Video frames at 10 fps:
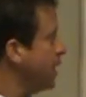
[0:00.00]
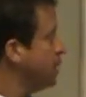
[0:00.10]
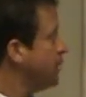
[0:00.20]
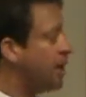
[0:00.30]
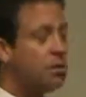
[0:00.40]

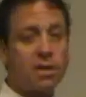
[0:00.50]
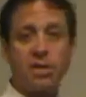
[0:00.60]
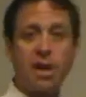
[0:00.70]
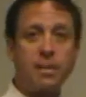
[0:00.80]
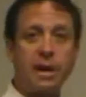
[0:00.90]
Today we're going to
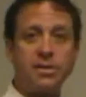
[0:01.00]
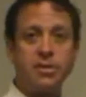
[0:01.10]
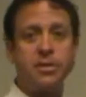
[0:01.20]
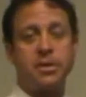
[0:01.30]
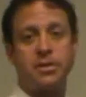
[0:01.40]
talk about
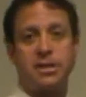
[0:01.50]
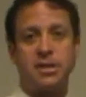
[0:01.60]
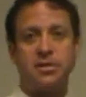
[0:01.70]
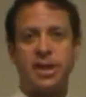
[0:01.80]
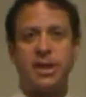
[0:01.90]
due diligence
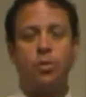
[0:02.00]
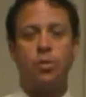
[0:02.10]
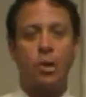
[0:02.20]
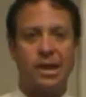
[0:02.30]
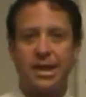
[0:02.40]
fee,
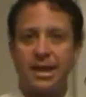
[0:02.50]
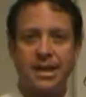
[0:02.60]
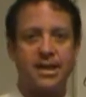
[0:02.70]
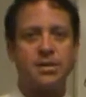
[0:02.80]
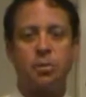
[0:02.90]
what it
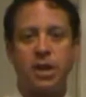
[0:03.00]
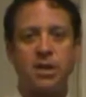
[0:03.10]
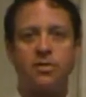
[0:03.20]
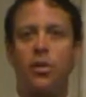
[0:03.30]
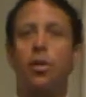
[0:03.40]
is, what
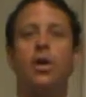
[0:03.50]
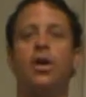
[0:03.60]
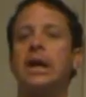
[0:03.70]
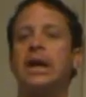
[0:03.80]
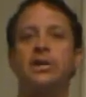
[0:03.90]
it's
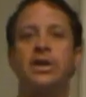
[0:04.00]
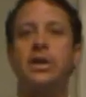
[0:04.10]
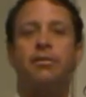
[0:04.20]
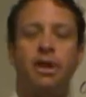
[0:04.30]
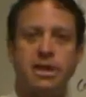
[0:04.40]
for, and do
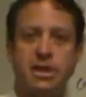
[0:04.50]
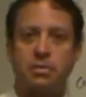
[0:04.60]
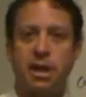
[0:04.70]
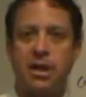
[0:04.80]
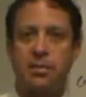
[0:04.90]
you ever get this
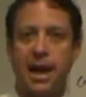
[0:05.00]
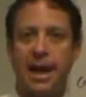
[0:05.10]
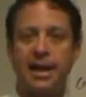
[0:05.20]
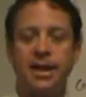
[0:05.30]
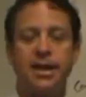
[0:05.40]
money
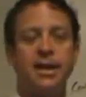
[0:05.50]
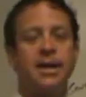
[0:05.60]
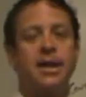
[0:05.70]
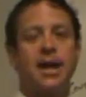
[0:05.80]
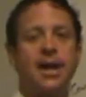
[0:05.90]
back.
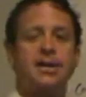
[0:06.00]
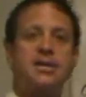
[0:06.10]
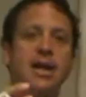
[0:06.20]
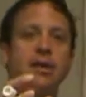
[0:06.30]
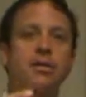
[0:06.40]

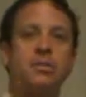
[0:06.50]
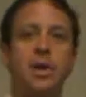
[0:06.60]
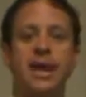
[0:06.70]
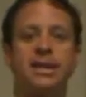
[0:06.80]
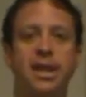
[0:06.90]
Sellers,
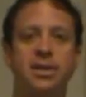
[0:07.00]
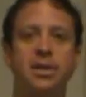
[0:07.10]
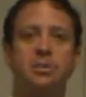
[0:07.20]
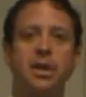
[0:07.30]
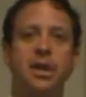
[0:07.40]
pay
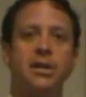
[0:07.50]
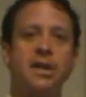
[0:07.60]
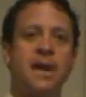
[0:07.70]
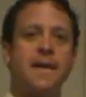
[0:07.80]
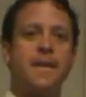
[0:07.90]
attention, because
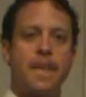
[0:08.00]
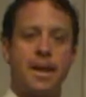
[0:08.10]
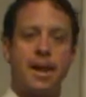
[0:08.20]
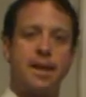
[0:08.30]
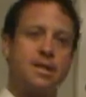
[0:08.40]

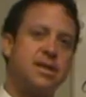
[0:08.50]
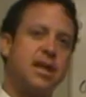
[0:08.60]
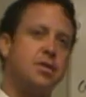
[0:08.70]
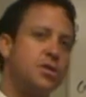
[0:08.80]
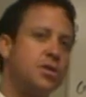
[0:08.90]

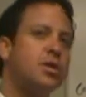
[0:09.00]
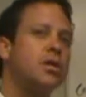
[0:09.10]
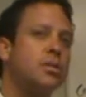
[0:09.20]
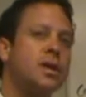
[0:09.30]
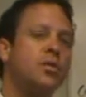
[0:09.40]
sellers, you're going
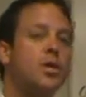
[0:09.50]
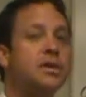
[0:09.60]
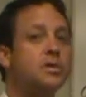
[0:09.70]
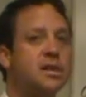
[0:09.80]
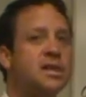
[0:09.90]
to be the
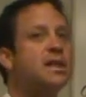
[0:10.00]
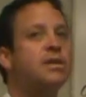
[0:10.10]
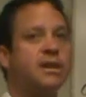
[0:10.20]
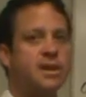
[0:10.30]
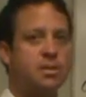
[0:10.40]
ones
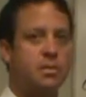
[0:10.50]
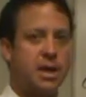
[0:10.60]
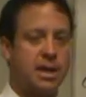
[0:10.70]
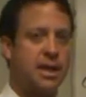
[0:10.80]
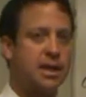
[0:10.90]
receiving this
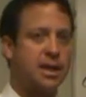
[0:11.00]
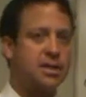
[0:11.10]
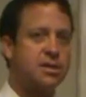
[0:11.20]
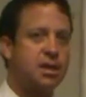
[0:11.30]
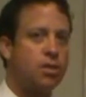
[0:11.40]
money, and
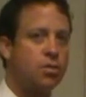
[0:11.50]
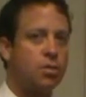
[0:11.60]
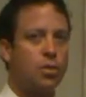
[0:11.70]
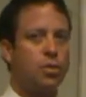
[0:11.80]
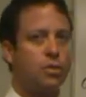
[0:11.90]
so
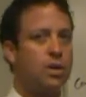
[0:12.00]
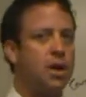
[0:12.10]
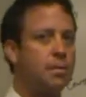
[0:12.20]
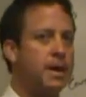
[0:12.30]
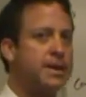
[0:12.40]
we'll
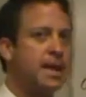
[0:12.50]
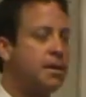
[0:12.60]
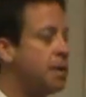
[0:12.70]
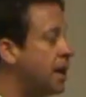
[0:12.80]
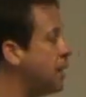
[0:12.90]
talk about that in a
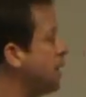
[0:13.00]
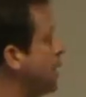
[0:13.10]
minute.